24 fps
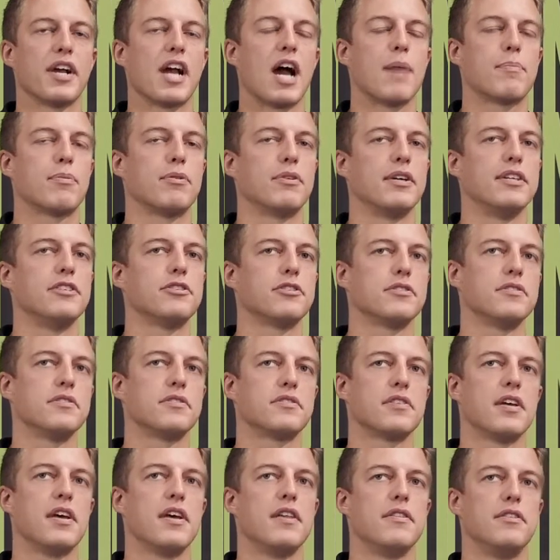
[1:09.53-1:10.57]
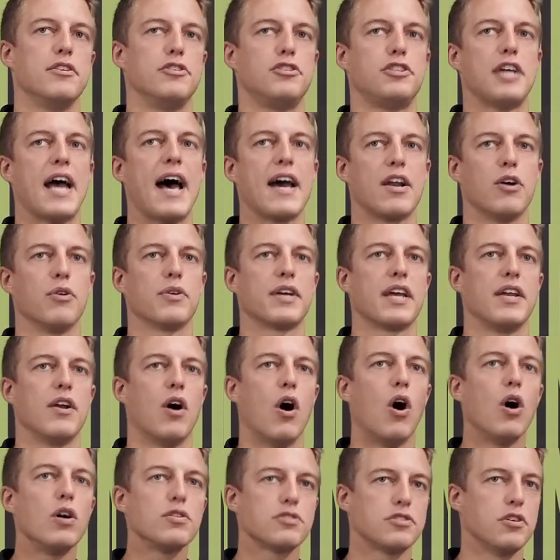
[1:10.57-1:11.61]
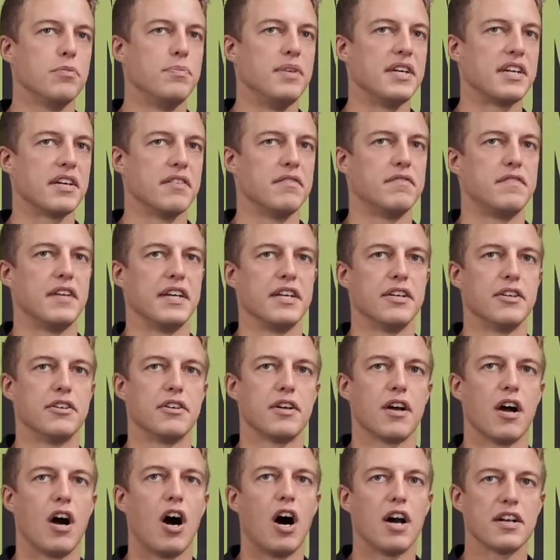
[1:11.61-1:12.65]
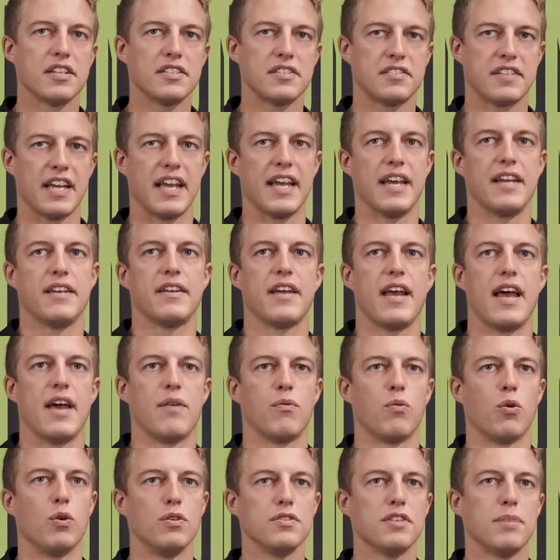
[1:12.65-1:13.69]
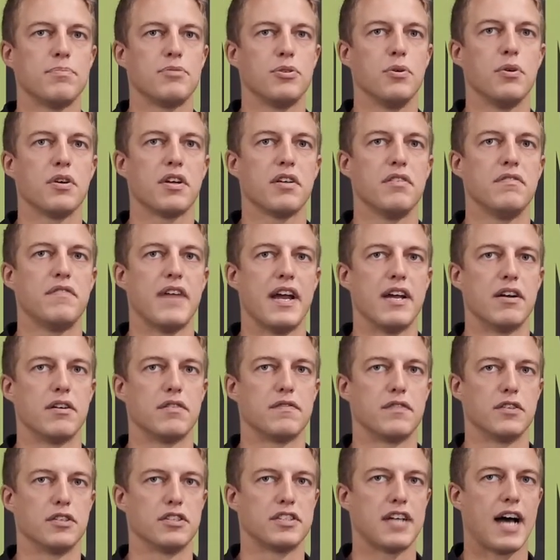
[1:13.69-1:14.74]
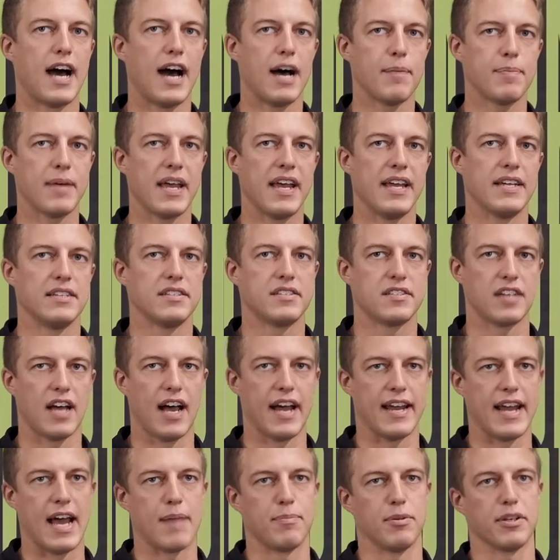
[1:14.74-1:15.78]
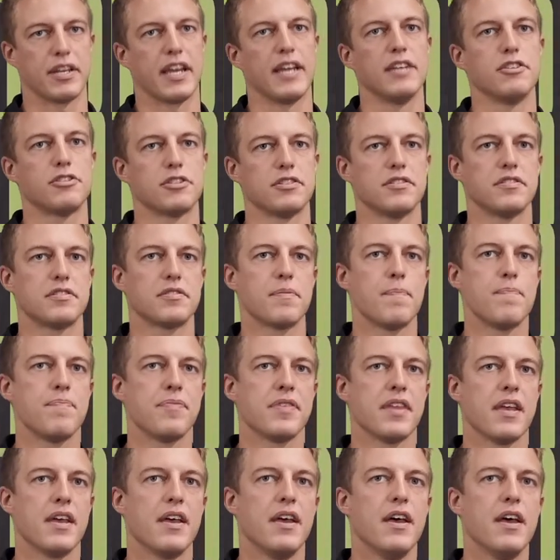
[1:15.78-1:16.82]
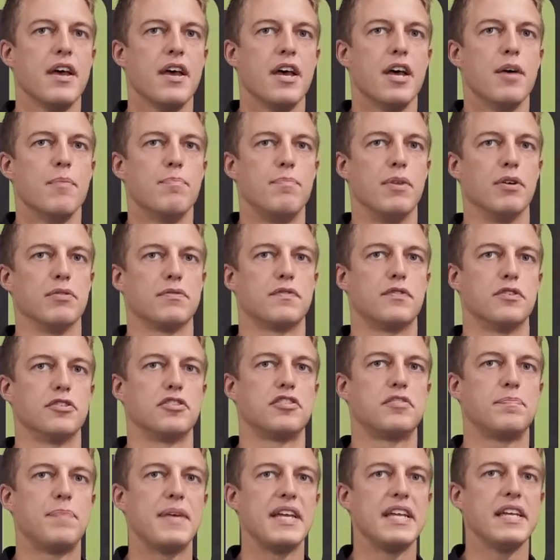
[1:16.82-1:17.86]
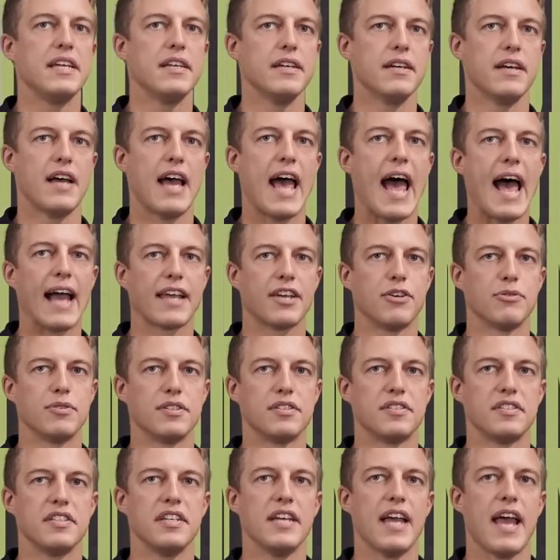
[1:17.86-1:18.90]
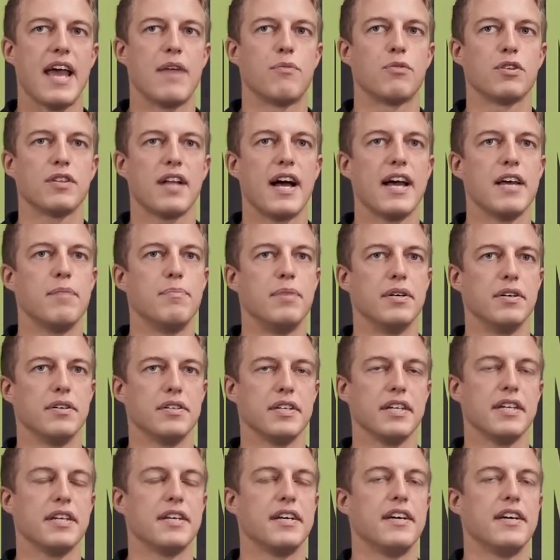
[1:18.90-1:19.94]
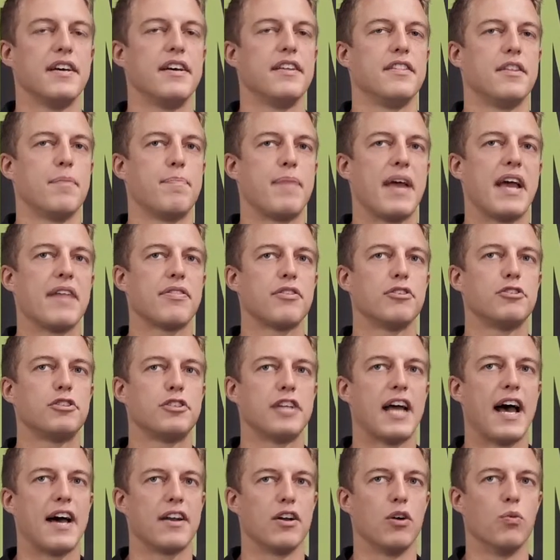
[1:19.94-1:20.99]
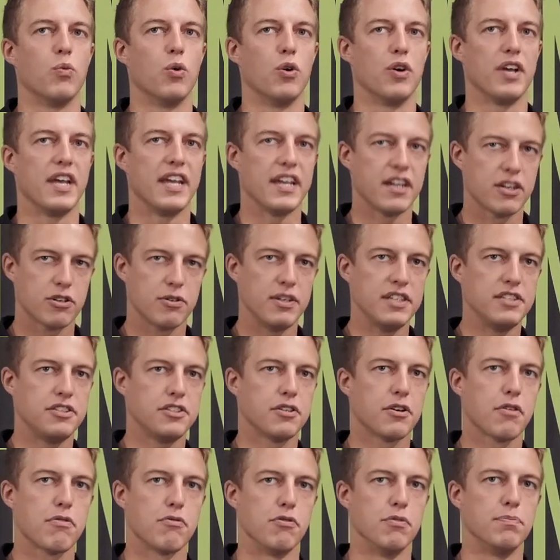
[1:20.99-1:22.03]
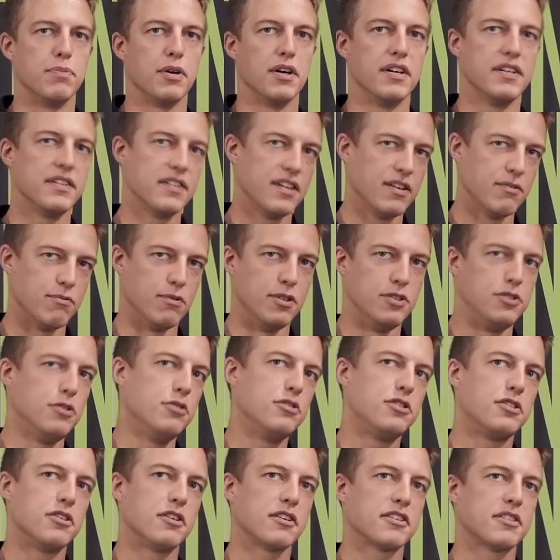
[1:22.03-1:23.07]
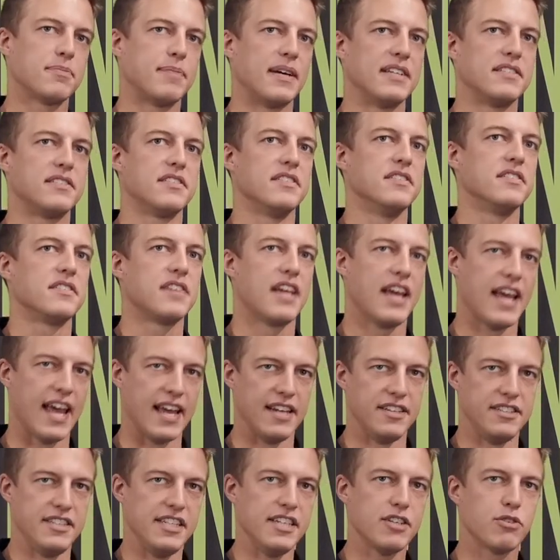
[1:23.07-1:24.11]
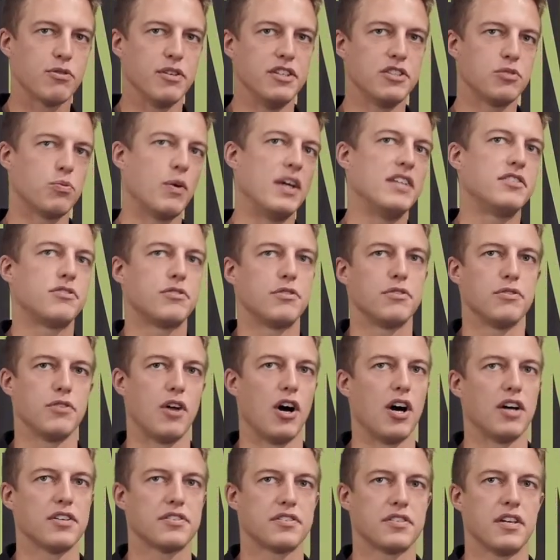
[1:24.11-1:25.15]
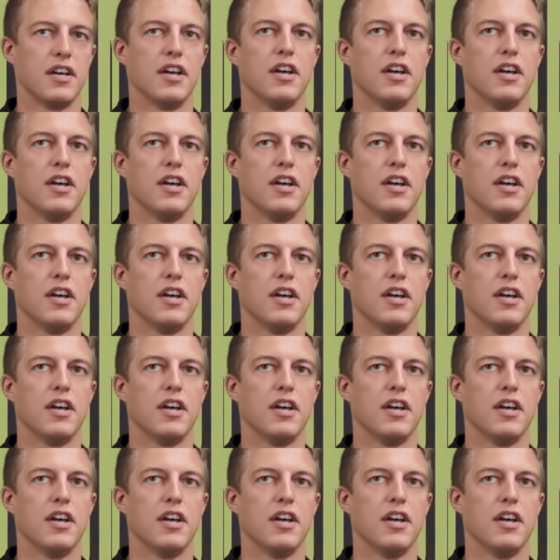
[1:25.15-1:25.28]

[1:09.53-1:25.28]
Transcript: operations, the Shadow can also be configured on a stand and rolled up to a conveyor for top and side applications. Built for speed, accuracy, and reliability, the Panther Shadow will increase your throughput, reduce your expenses, and decrease waste or loss